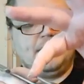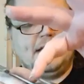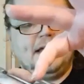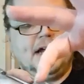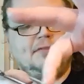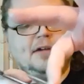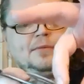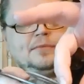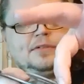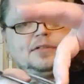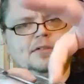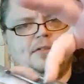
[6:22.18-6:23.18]
like that
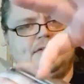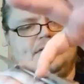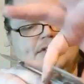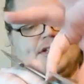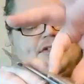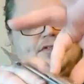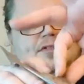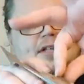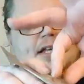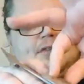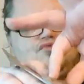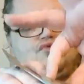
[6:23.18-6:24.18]
round, so it does
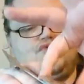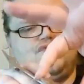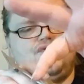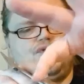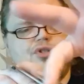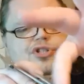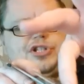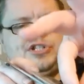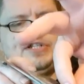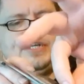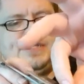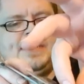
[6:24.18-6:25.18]
like,
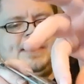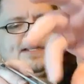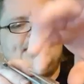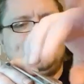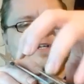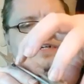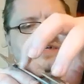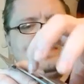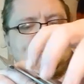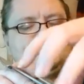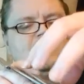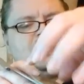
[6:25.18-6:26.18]
you know, and
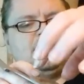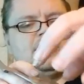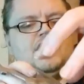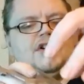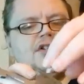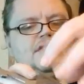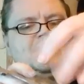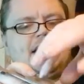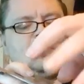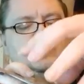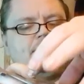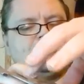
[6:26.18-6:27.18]
then sort of glows like
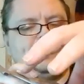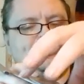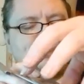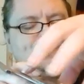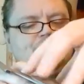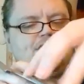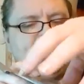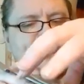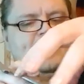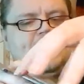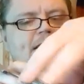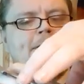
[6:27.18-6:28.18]
quantum slipstream
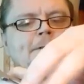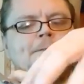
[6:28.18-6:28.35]
drivey,